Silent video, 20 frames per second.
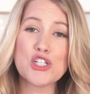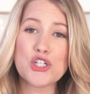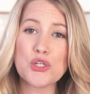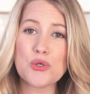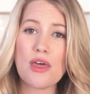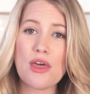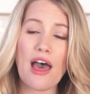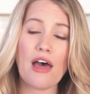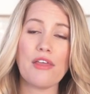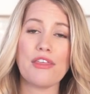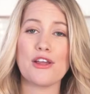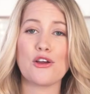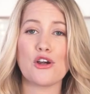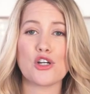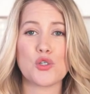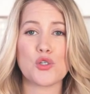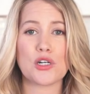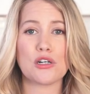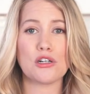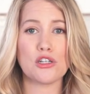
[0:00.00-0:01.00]
to the Healthy
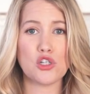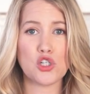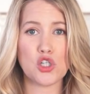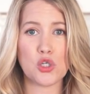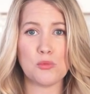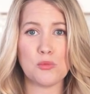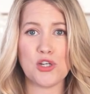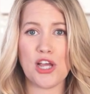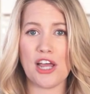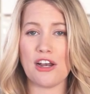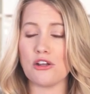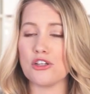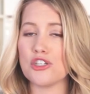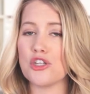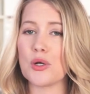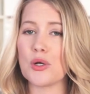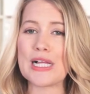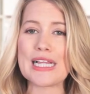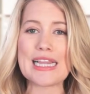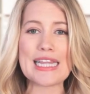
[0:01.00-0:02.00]
Grocery Girl YouTube channel,
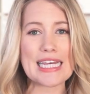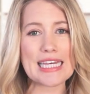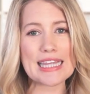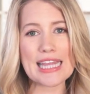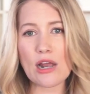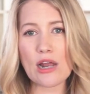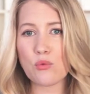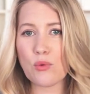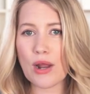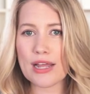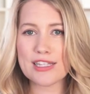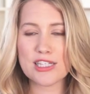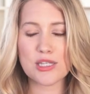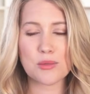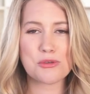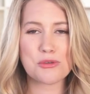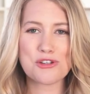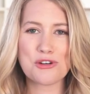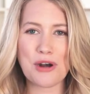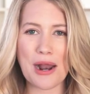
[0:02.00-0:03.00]
so click that red
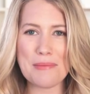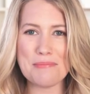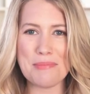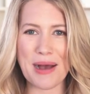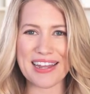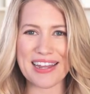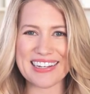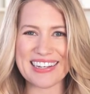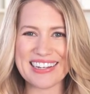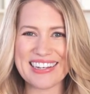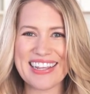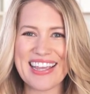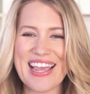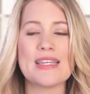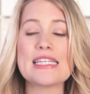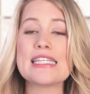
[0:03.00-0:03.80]
subscribe button.